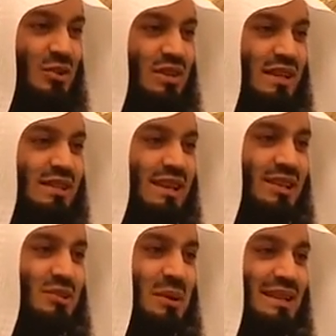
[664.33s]
So you just
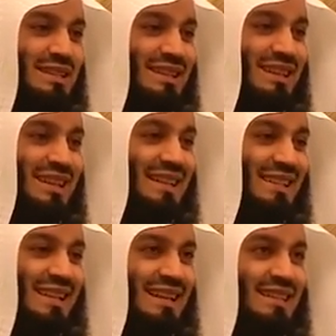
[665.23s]
say 20
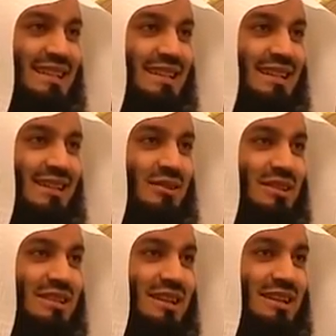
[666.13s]
degrees, and next thing you
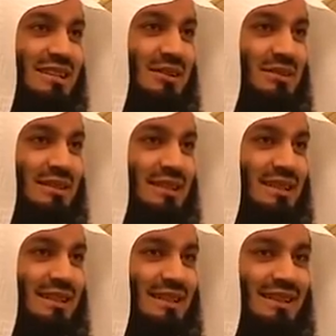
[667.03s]
just hear a sound,
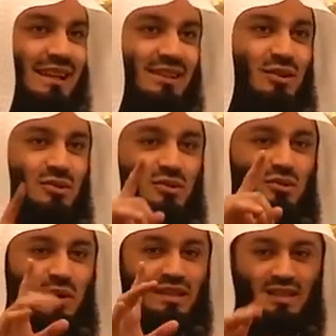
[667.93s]
tidit, and it goes to
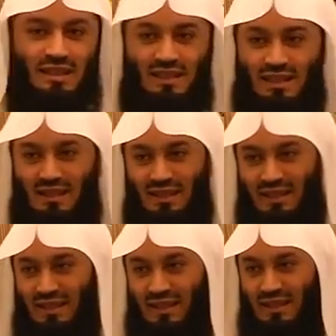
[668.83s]
20.
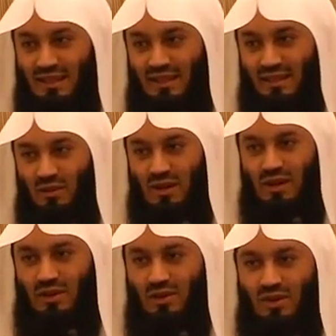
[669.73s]

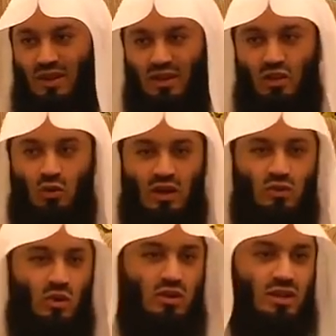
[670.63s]
Wow. You
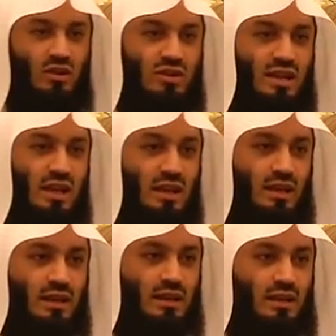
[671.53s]
want water, and you say,